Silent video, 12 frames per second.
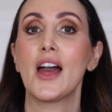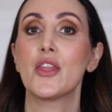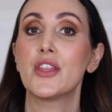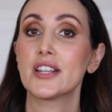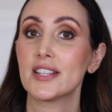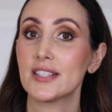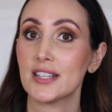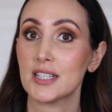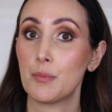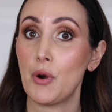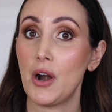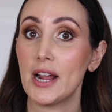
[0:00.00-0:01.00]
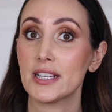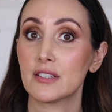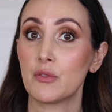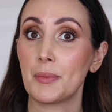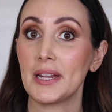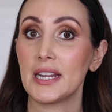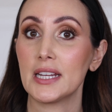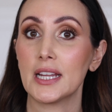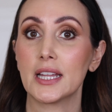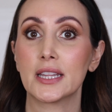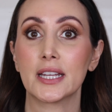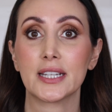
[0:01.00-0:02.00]
This is a surprise for me
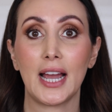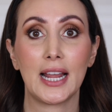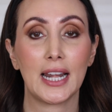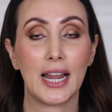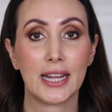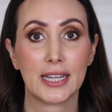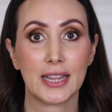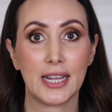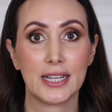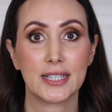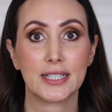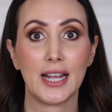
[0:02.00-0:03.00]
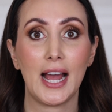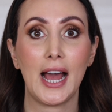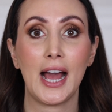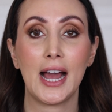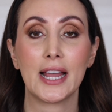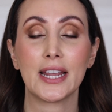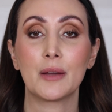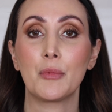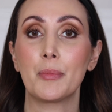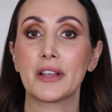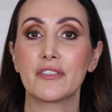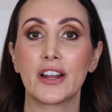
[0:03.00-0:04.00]
that I like this. I am a
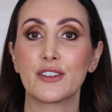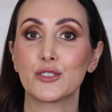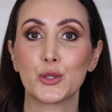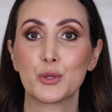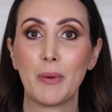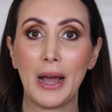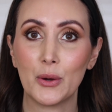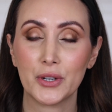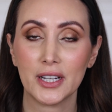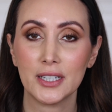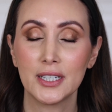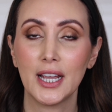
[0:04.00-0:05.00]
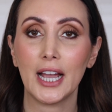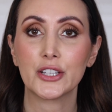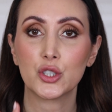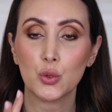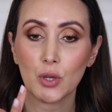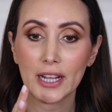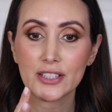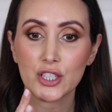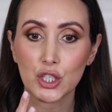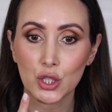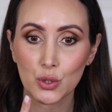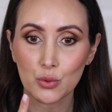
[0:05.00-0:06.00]
big fan of loose powder. I do like
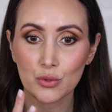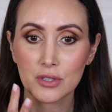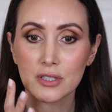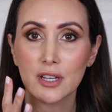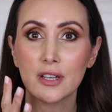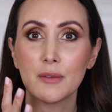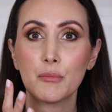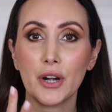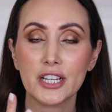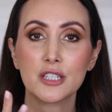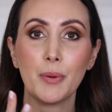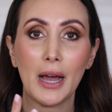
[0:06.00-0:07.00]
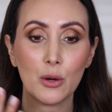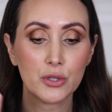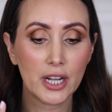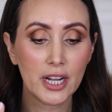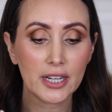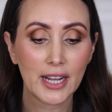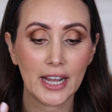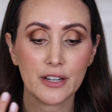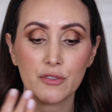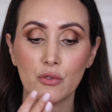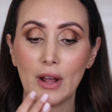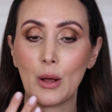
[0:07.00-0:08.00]
to use pressed powder kind
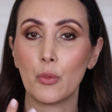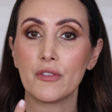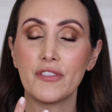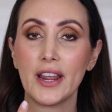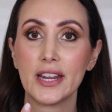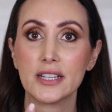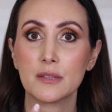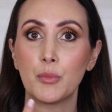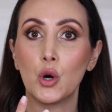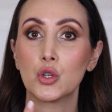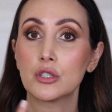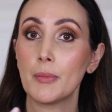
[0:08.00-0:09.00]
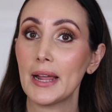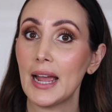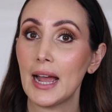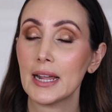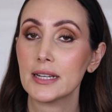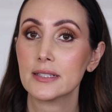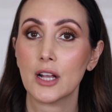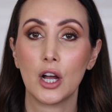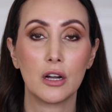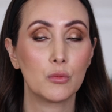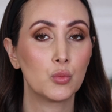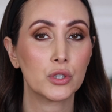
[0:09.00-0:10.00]
of around the face, but under my eyes
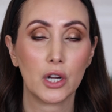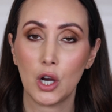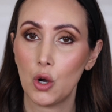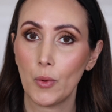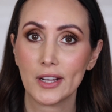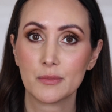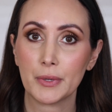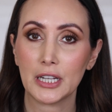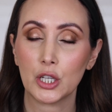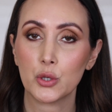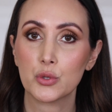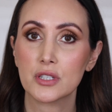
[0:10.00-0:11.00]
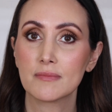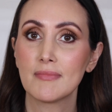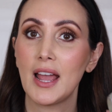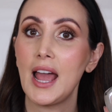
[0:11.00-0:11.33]
would always be loose.